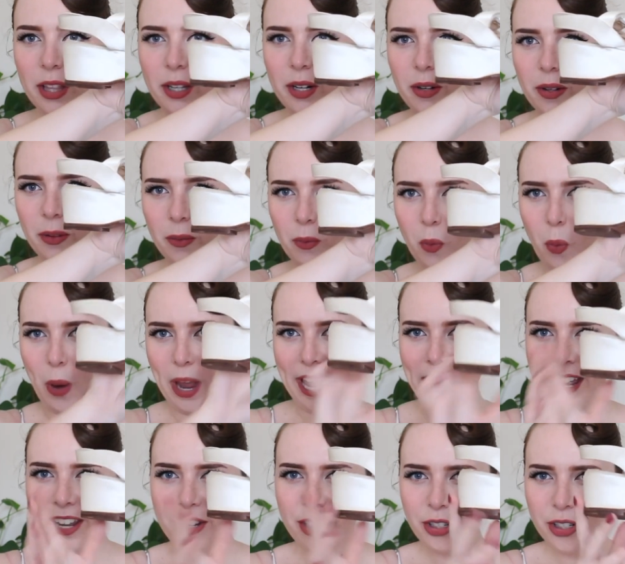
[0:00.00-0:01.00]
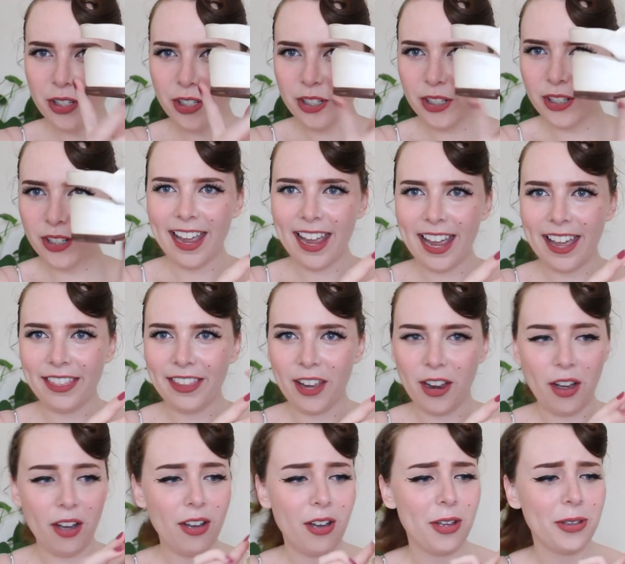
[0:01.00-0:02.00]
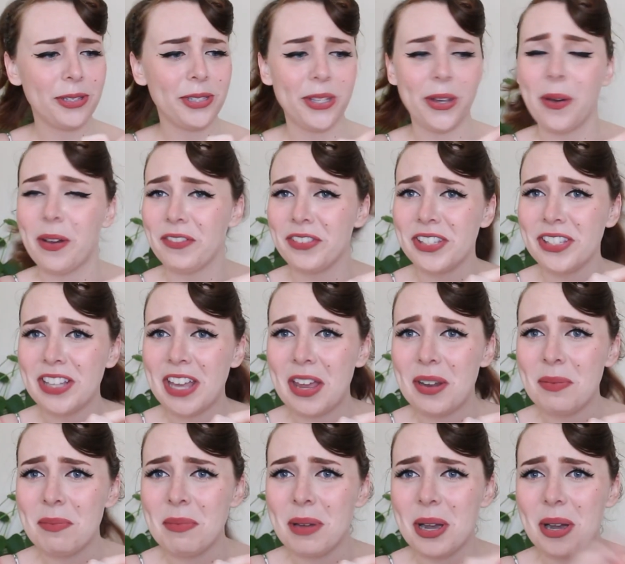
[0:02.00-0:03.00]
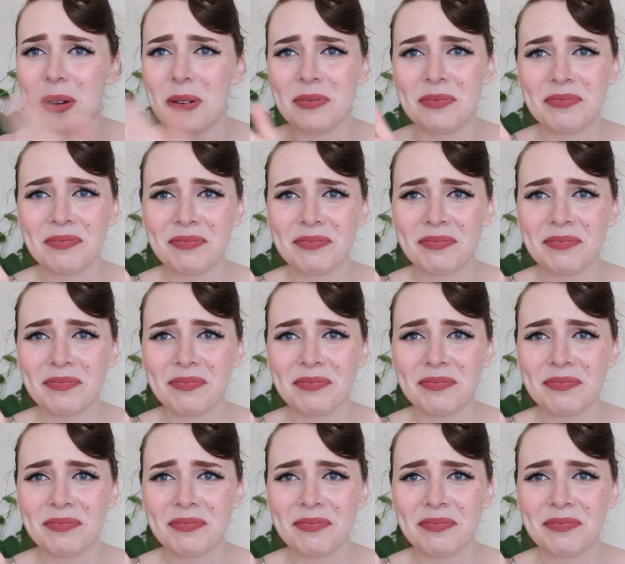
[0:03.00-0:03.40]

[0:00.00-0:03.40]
little wedge and they also have a satin bow